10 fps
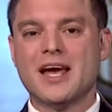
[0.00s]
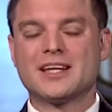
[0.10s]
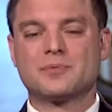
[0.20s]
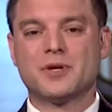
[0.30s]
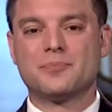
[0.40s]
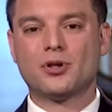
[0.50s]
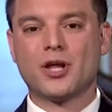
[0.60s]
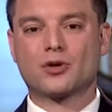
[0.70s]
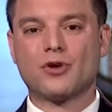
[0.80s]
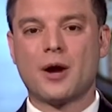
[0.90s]
It's people
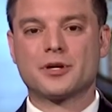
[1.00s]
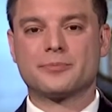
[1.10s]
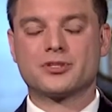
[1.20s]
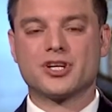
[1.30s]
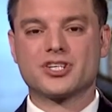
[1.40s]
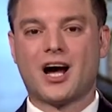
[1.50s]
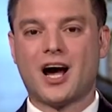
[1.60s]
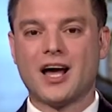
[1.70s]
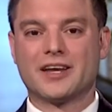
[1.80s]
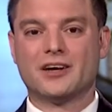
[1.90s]
like Robert and Patricia
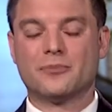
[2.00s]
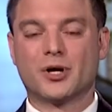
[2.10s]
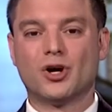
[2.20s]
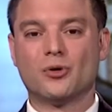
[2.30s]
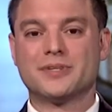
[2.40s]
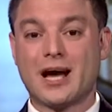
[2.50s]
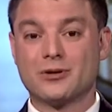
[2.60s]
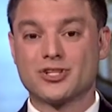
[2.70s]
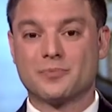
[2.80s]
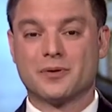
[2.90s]
Hind of Macomb
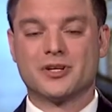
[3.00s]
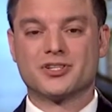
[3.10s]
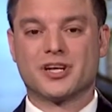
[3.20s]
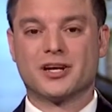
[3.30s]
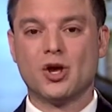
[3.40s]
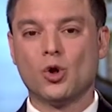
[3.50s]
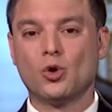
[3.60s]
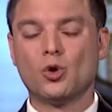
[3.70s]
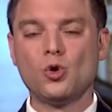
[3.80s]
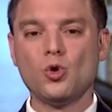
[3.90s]
Township in Michigan
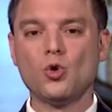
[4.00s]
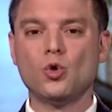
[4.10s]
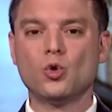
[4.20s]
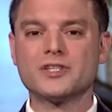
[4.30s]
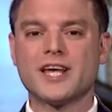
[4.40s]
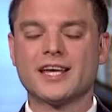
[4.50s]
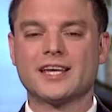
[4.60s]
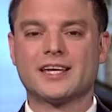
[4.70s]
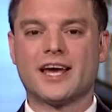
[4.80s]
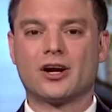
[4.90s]
who are
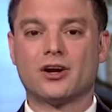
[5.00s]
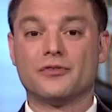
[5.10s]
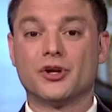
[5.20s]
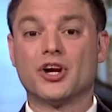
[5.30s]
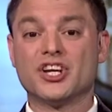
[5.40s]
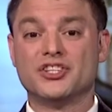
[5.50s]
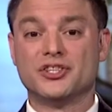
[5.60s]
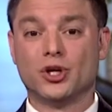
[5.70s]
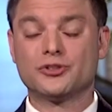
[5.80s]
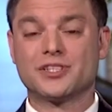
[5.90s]
taking care of their
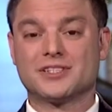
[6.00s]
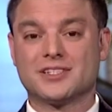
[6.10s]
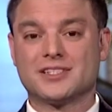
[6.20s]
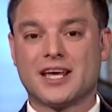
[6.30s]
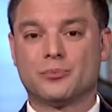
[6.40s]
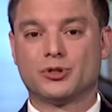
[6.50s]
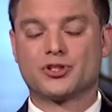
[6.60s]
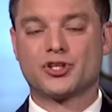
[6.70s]
adult disabled